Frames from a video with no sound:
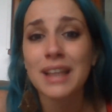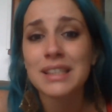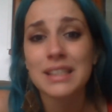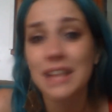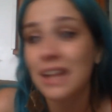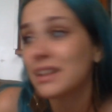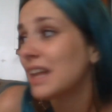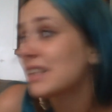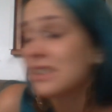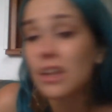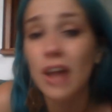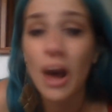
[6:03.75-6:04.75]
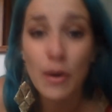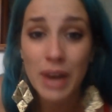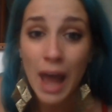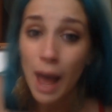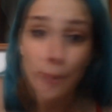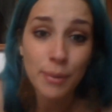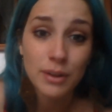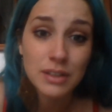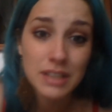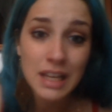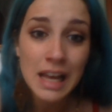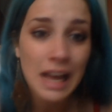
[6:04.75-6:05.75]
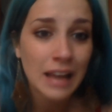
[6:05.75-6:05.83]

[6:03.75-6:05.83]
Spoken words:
That's not how it happens.